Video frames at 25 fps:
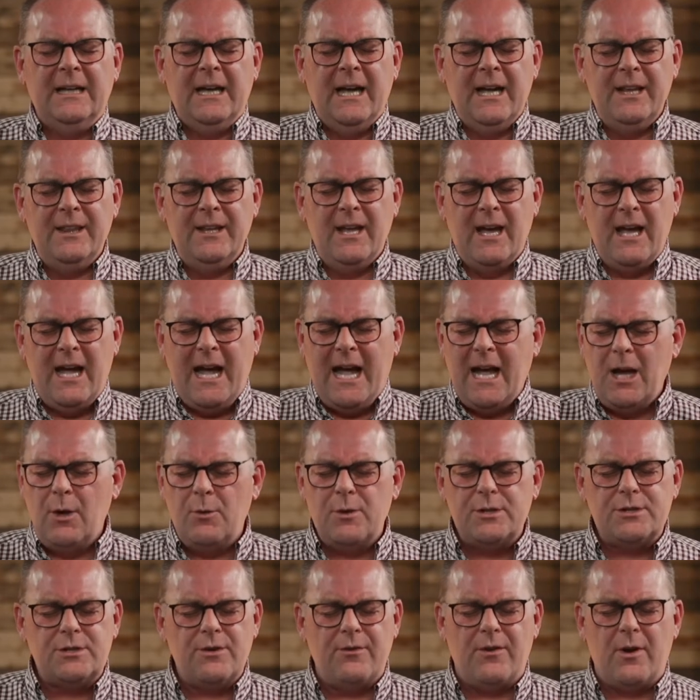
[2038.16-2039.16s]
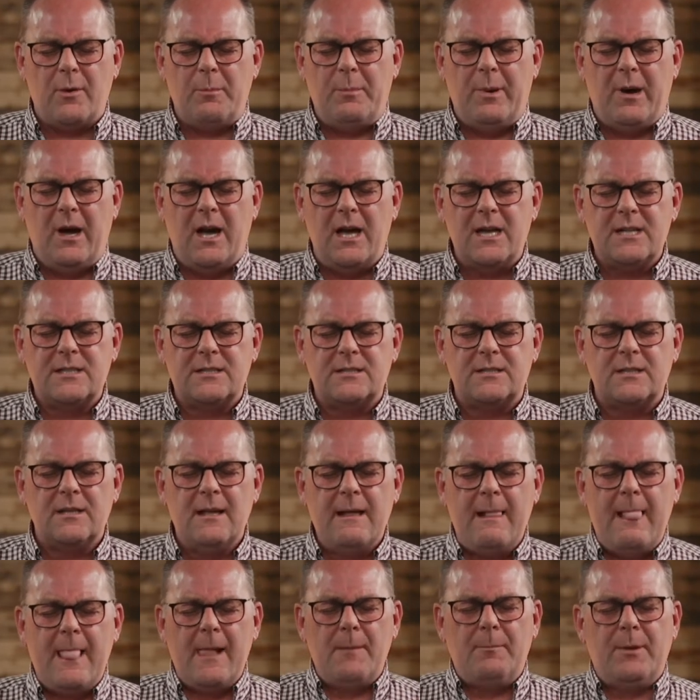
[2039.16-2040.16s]
and the anguish of our past,
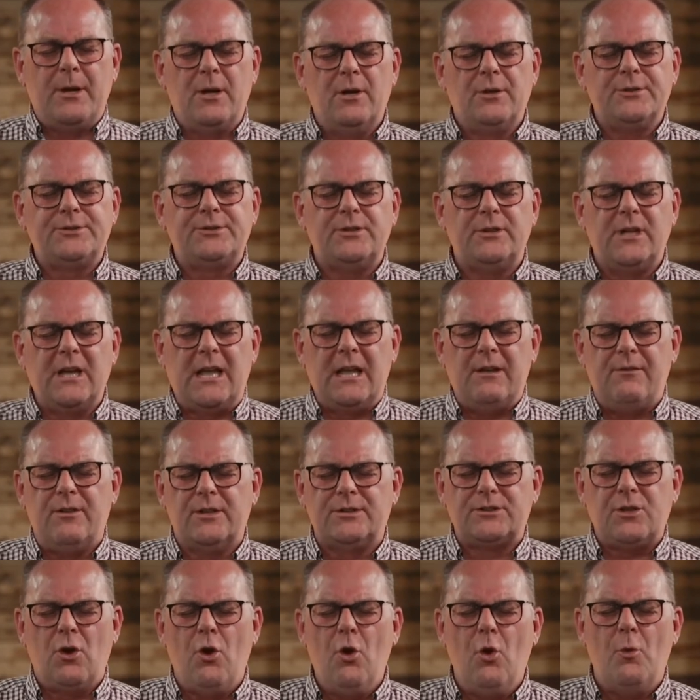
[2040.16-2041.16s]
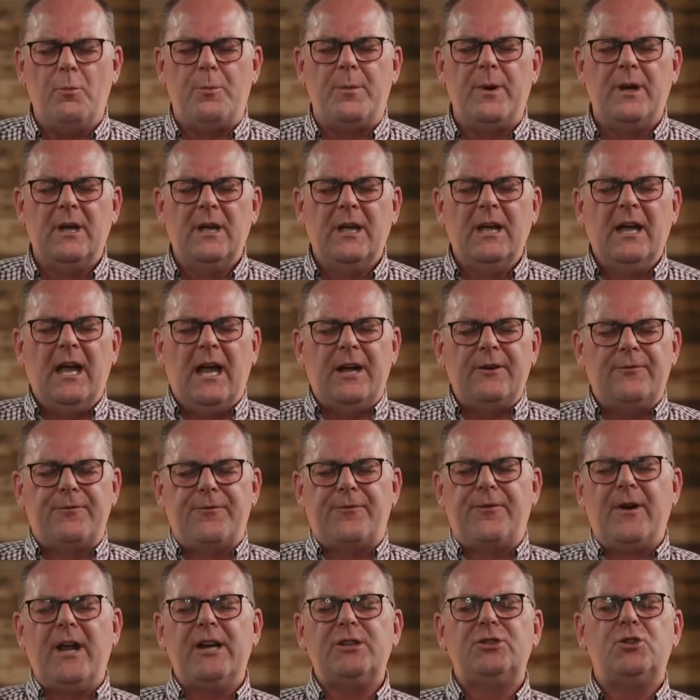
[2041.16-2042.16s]
but also to give us hope and
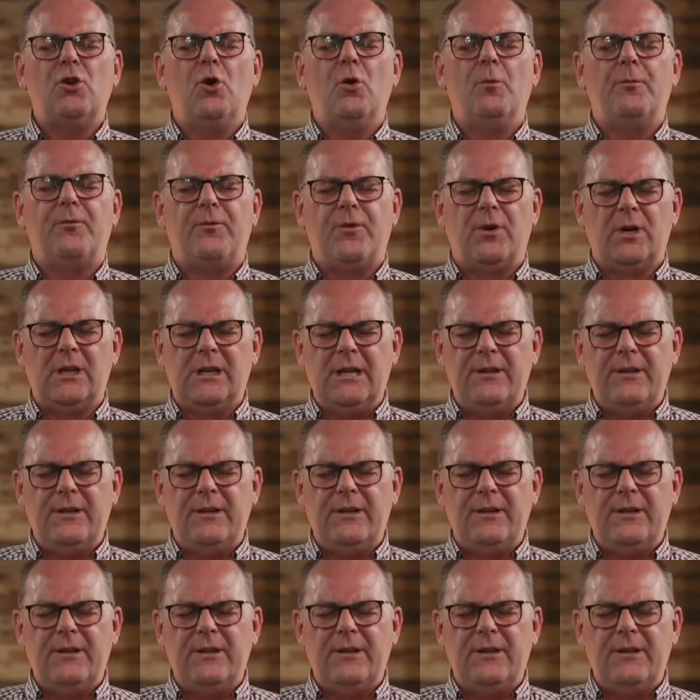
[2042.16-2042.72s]
fresh hope for